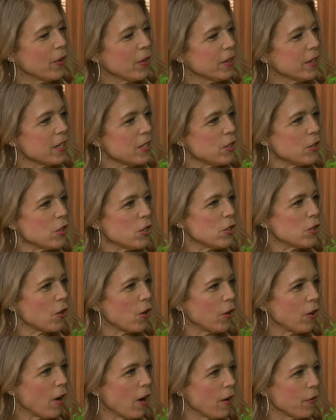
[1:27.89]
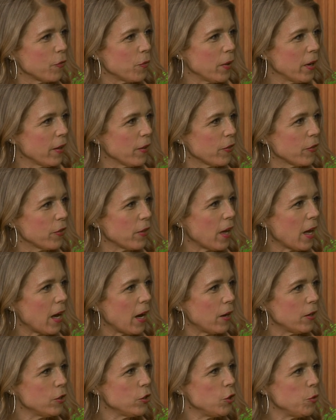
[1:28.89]
let's just start off with,
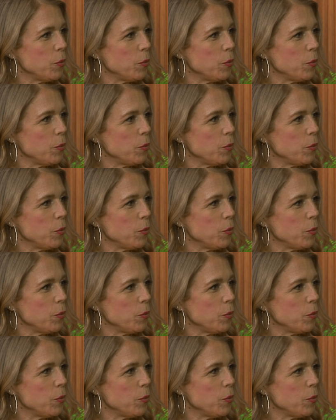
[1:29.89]
how did you